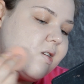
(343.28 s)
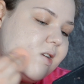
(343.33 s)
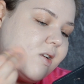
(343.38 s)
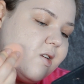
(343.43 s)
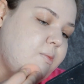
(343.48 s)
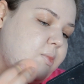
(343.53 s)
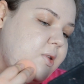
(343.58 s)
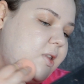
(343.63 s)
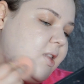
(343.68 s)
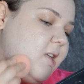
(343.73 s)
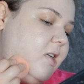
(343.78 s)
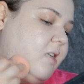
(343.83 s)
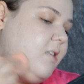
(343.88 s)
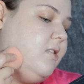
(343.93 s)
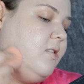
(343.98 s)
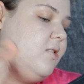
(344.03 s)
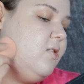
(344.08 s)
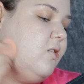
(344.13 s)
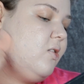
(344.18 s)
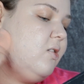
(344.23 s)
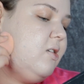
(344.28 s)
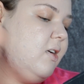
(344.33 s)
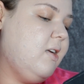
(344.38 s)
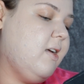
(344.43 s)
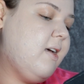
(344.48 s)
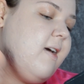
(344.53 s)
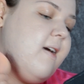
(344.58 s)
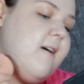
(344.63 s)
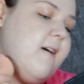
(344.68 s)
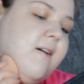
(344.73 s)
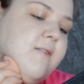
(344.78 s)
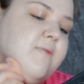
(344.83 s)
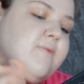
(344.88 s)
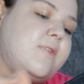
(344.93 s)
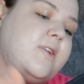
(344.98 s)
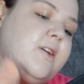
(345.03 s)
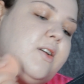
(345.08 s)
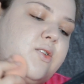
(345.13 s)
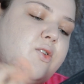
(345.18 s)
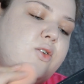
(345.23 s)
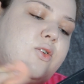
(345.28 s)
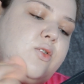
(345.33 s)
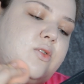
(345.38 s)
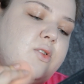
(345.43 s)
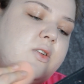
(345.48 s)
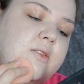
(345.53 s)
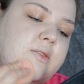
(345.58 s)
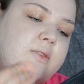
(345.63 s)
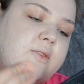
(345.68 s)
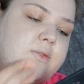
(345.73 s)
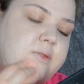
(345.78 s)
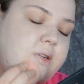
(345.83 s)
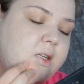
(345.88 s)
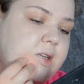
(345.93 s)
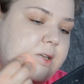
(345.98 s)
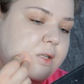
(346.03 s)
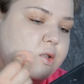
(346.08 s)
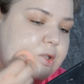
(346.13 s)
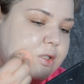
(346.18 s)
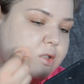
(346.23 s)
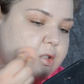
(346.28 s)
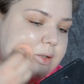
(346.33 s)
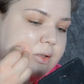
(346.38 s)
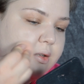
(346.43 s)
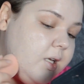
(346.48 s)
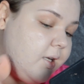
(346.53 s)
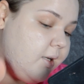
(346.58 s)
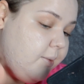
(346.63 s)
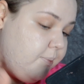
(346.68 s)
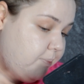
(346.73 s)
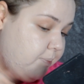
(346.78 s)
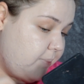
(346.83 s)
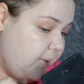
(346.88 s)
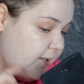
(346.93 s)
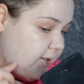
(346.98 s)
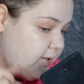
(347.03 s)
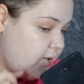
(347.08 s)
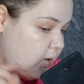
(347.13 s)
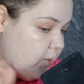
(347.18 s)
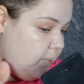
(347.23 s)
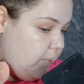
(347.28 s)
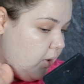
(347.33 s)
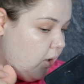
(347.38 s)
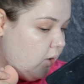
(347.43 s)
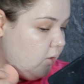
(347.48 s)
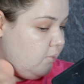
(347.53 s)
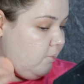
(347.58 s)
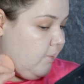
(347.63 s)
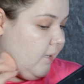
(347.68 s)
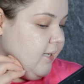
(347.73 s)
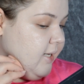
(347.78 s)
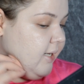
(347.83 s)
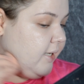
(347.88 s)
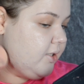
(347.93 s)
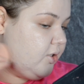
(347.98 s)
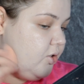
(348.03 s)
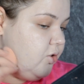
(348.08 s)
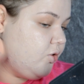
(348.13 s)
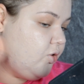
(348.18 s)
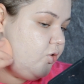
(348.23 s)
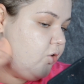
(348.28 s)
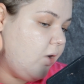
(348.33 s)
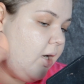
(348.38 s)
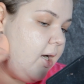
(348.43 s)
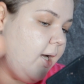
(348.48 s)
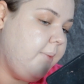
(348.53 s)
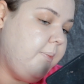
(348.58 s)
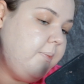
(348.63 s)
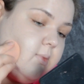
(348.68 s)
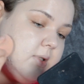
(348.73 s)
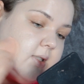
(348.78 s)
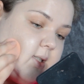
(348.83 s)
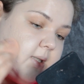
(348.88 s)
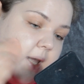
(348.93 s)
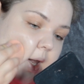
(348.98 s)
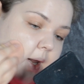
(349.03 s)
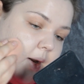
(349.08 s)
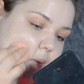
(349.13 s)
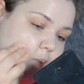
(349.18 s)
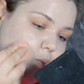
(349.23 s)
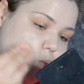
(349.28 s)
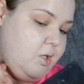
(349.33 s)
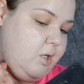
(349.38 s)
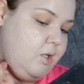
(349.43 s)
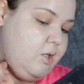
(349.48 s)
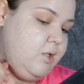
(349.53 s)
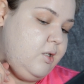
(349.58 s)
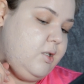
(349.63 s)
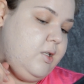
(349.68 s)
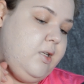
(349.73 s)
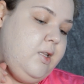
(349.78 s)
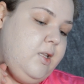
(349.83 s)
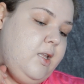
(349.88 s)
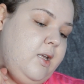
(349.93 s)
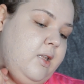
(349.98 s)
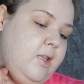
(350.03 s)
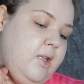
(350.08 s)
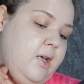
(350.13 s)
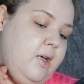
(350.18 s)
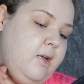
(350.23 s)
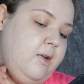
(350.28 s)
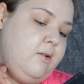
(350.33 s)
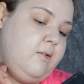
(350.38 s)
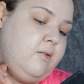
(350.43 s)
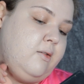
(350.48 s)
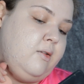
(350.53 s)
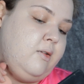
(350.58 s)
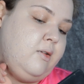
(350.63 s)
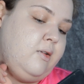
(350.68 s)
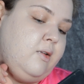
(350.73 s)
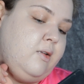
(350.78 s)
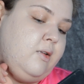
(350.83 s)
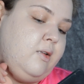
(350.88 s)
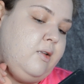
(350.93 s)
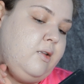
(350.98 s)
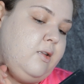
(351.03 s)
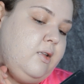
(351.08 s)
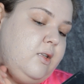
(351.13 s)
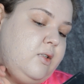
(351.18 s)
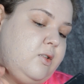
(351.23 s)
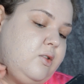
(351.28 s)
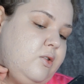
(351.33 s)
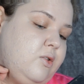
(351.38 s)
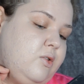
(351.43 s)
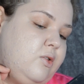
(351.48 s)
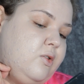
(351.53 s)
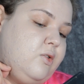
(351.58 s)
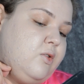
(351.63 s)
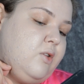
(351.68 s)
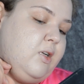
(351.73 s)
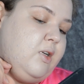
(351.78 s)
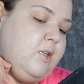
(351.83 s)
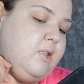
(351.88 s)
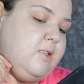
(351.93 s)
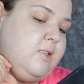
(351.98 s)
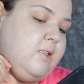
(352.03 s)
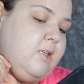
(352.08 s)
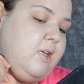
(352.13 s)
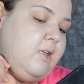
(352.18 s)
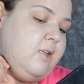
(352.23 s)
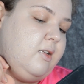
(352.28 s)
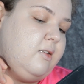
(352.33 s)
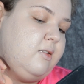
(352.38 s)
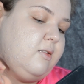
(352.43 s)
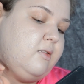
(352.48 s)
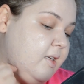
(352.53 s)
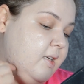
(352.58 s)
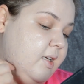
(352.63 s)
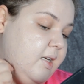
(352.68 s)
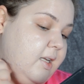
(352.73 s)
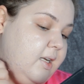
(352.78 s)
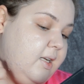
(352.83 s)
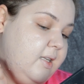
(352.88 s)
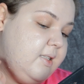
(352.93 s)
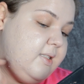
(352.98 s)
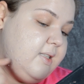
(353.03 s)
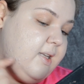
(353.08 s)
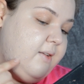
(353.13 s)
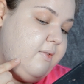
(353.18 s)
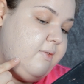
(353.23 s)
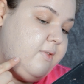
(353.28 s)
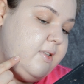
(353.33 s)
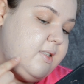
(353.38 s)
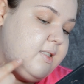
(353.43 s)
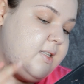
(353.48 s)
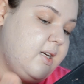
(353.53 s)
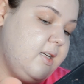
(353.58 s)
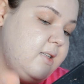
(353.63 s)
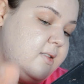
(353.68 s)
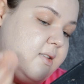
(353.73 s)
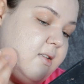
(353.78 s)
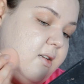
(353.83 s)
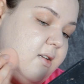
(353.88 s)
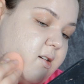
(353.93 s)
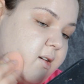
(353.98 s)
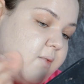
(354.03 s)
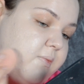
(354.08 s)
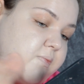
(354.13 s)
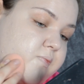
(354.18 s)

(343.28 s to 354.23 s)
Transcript: but then it's not gonna have a good finish. It picks up on my dry skin. Can you see that there? That's just dry skin and it's emphasizing it.